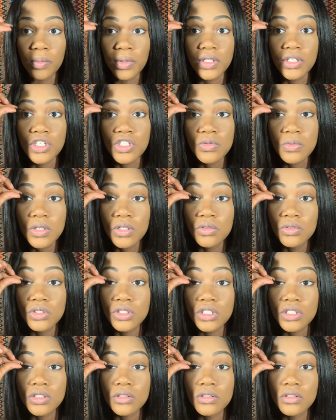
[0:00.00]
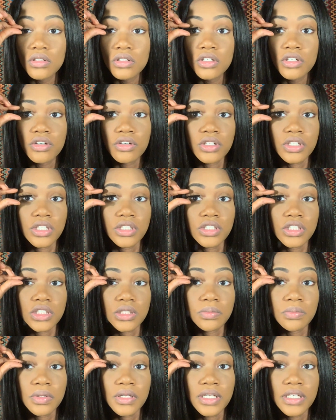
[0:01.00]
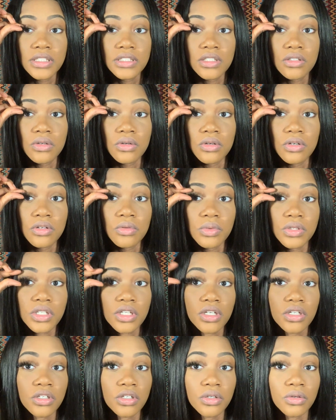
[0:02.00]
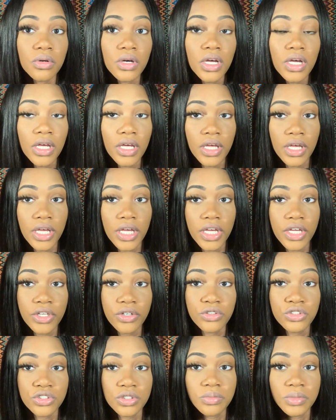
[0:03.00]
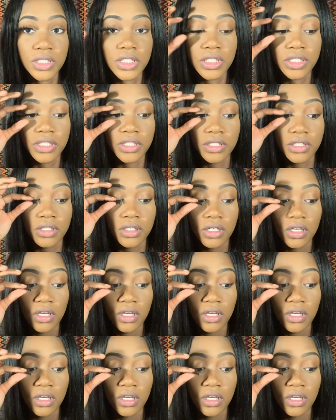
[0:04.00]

But this one, you just literally just place it on with the glue and you should be good.